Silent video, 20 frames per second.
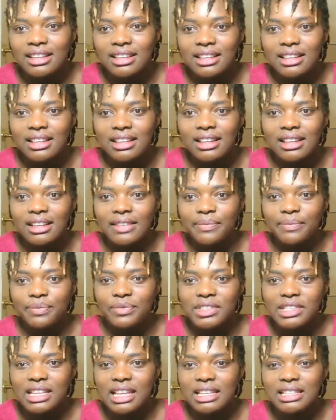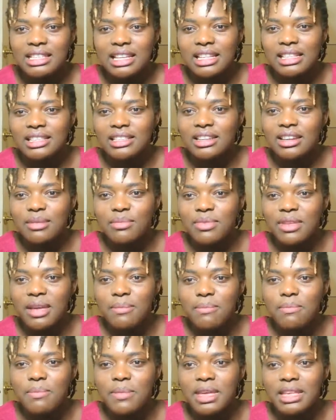So like I said, it's going to be a
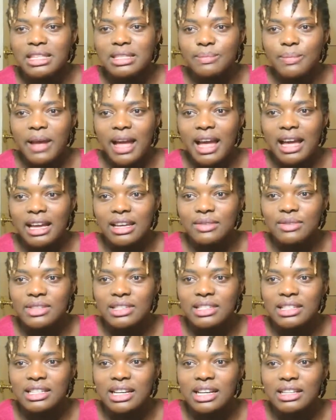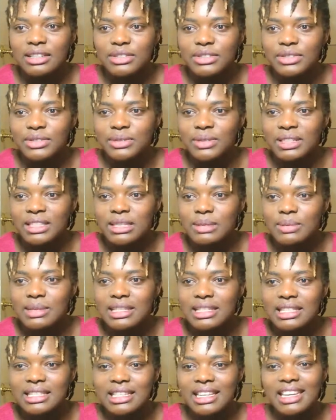mixed bag of stuff. What's
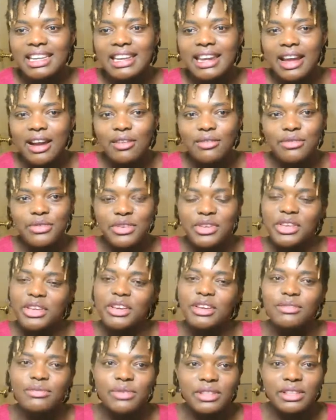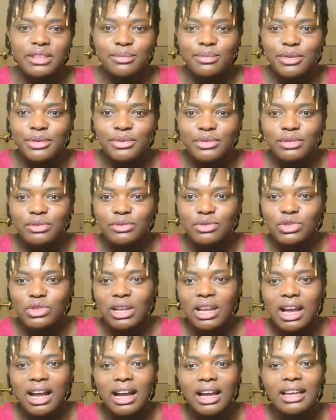been sticking out for you for the month of
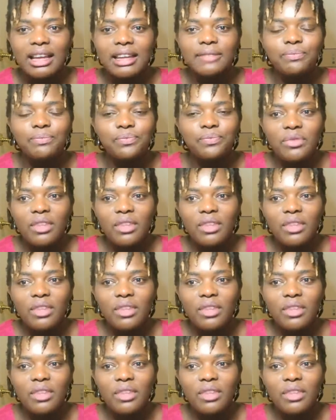July?